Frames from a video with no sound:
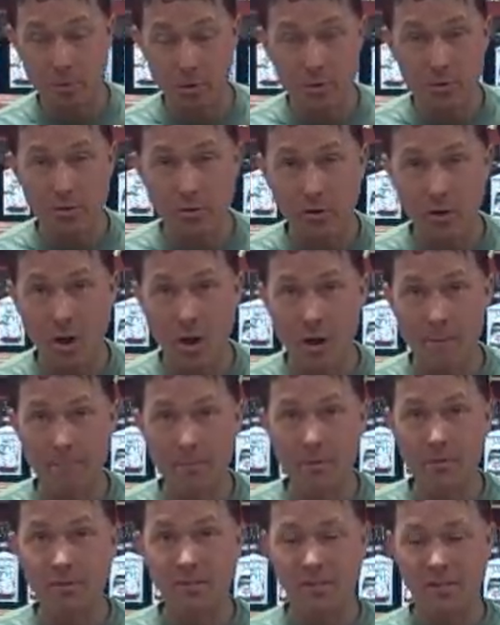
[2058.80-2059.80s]
brew your
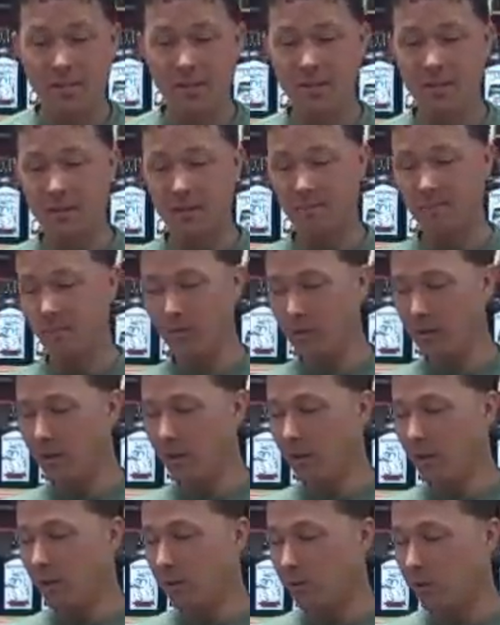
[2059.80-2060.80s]
compost tea in.
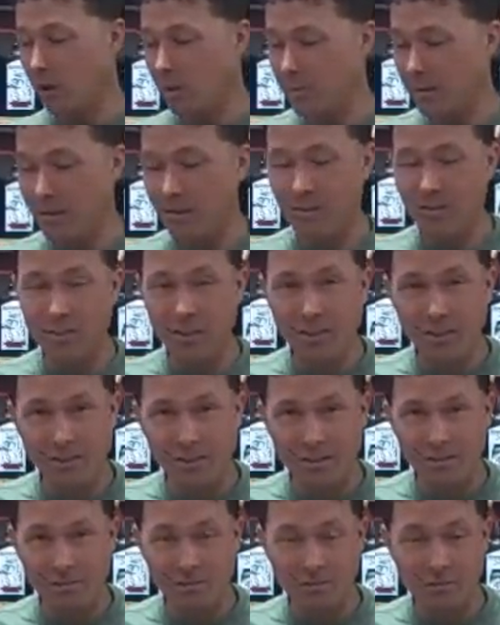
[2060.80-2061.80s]
So, I mean,
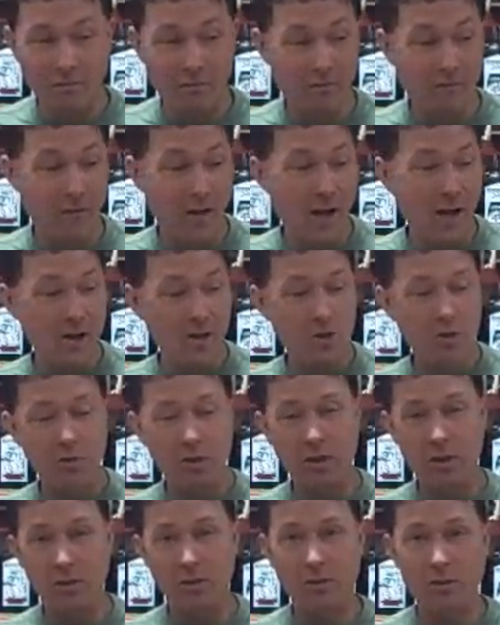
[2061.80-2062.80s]
this value
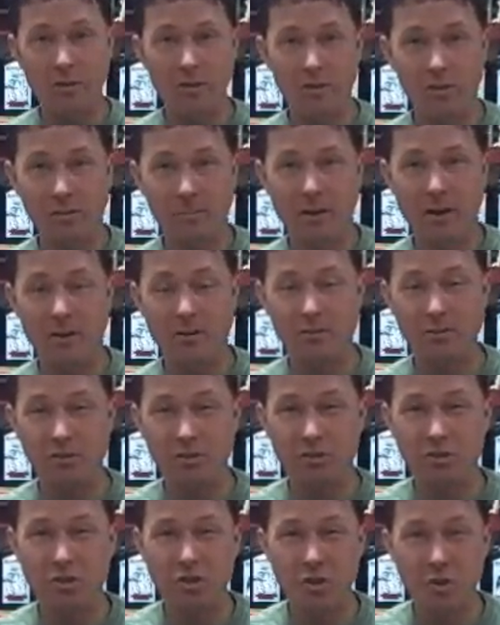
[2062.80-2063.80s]
here is about
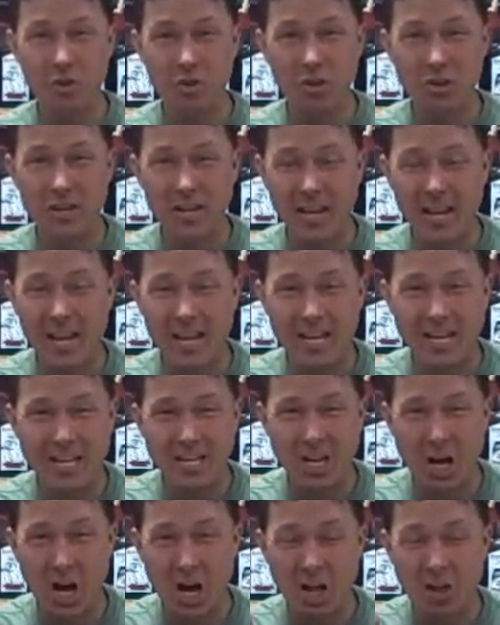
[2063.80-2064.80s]

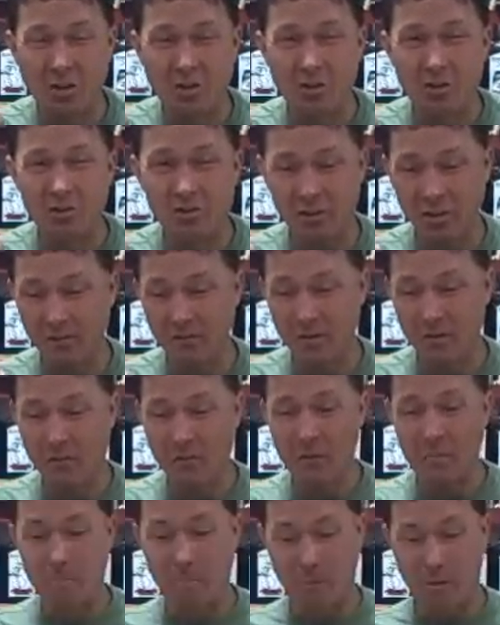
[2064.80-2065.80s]
$280 of
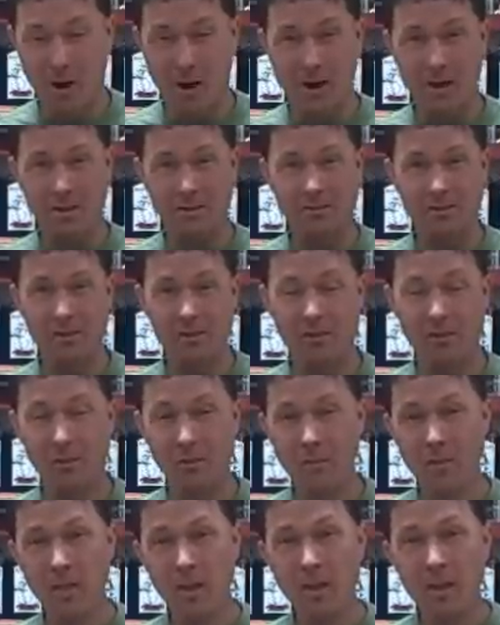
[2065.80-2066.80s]
different products here.
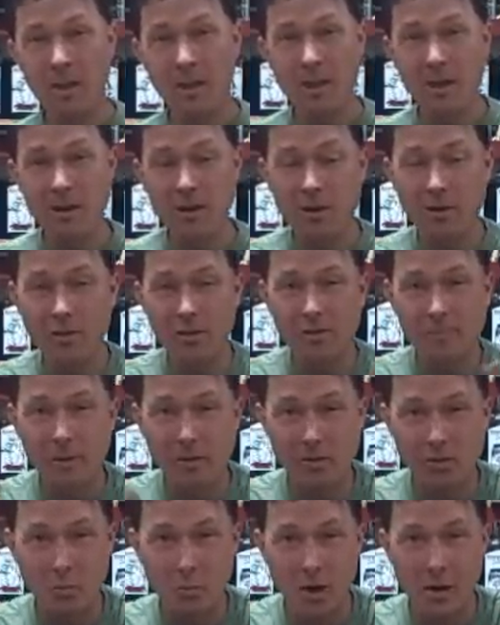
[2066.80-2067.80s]
And on the
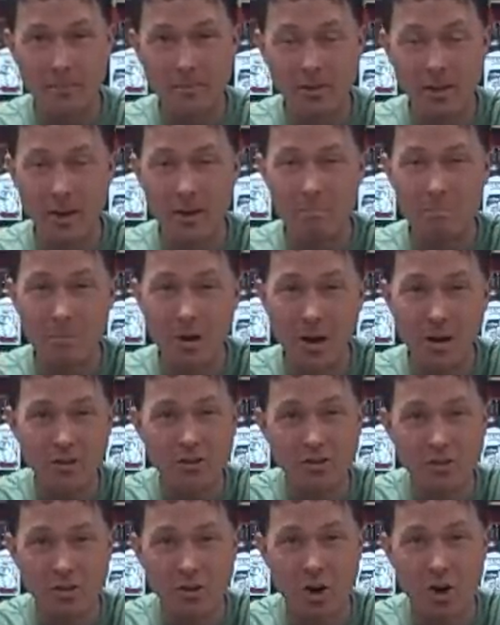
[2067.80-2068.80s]
special website,
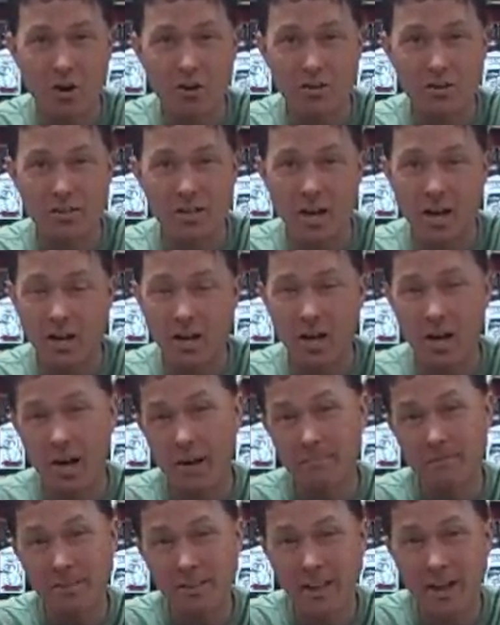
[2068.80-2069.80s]

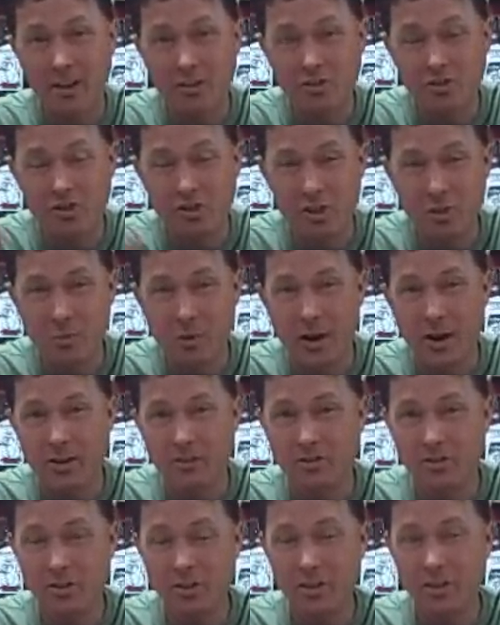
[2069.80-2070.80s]

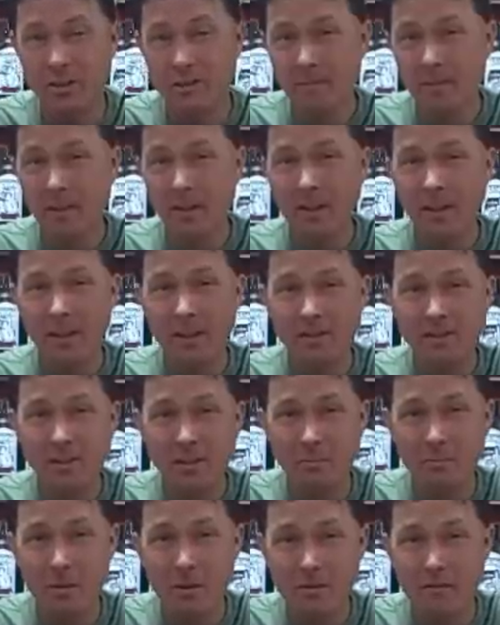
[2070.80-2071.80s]
monstergardens.com/GYG, it's
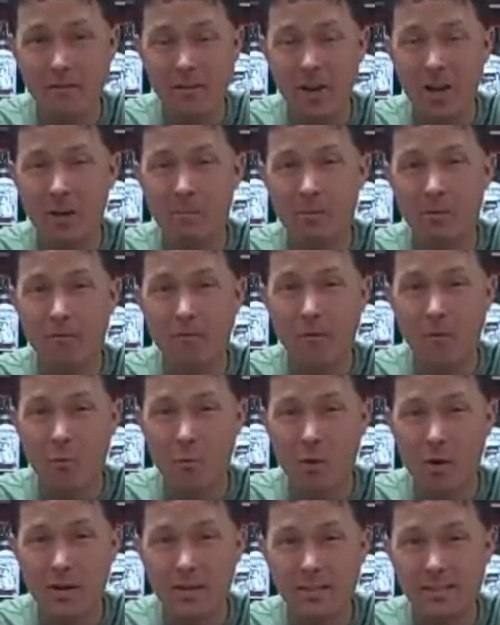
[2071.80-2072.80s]
going to be available for
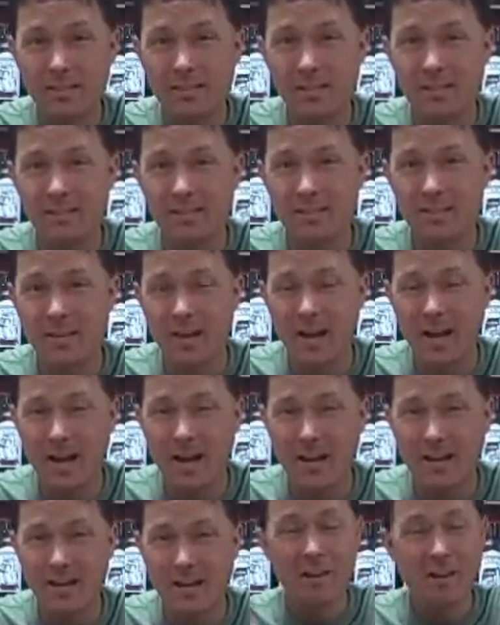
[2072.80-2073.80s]

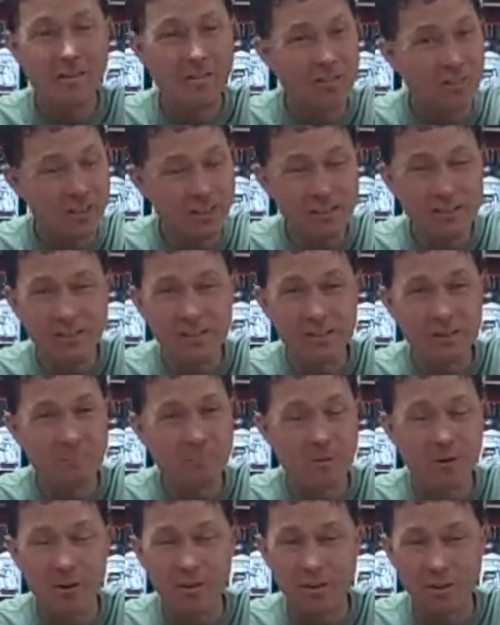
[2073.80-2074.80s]
$169. This is
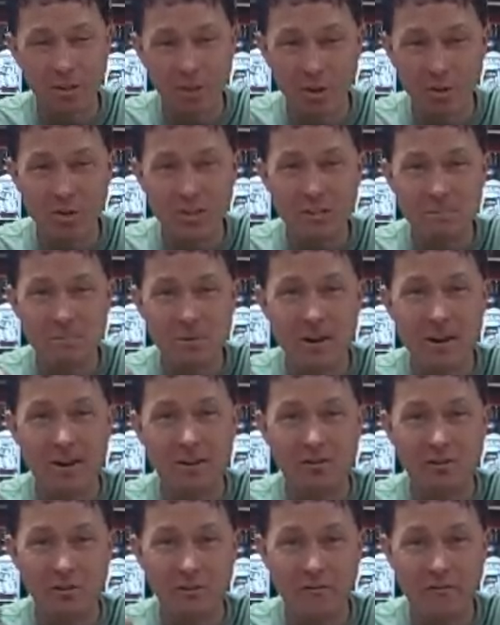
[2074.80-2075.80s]
probably the lowest
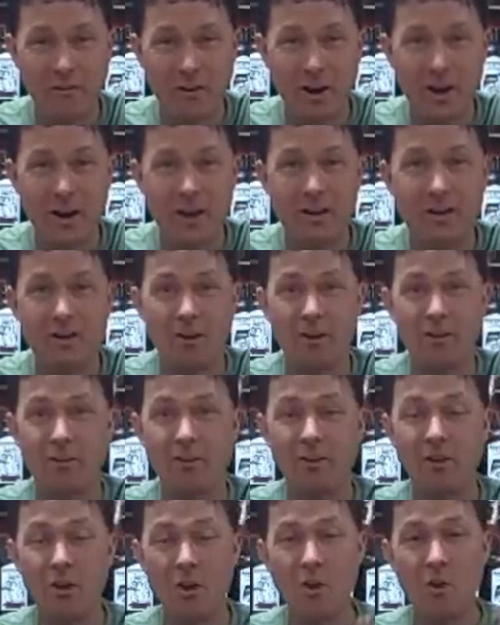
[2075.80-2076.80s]
price you'll find on
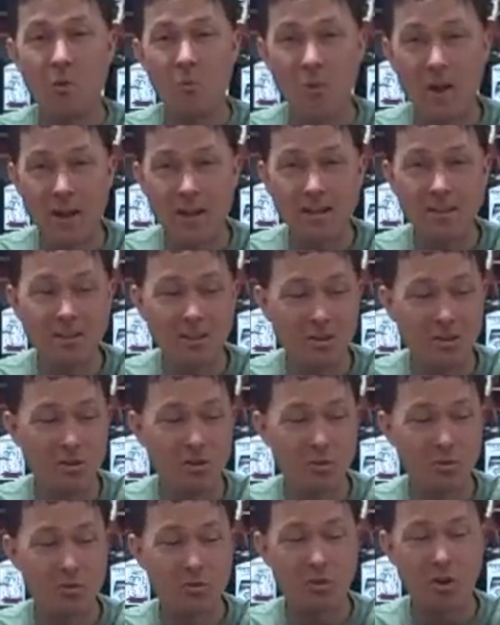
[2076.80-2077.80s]
a
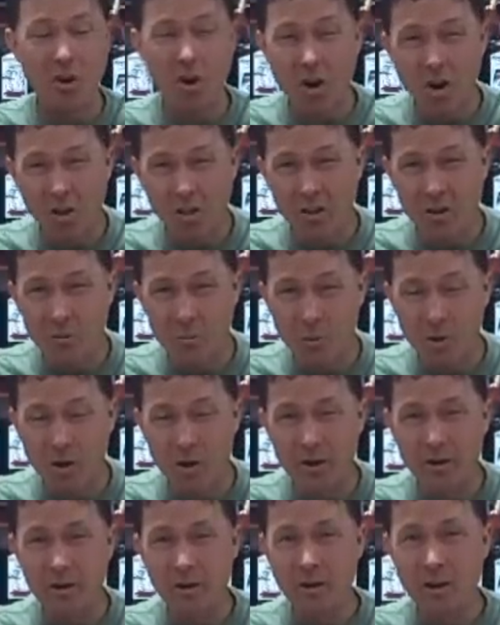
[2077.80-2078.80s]
ready-to-use,
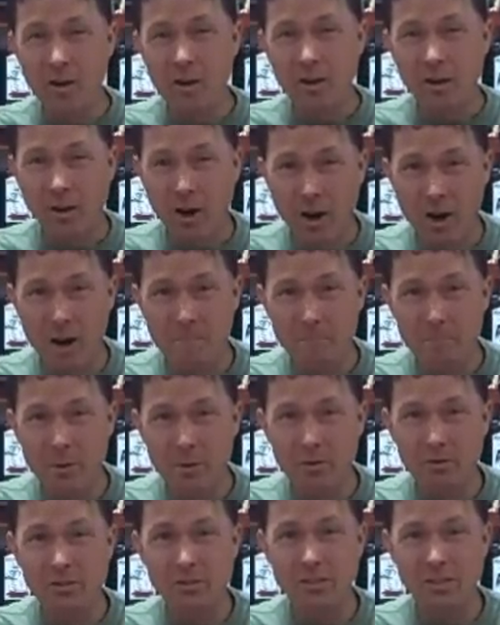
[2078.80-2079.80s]
all-in-one
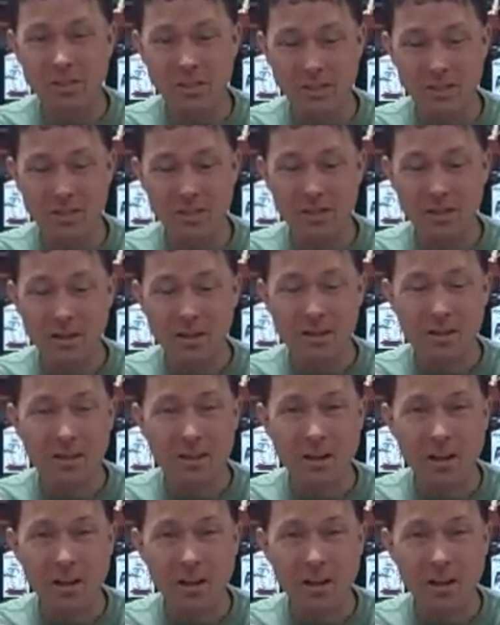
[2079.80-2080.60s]
compost tea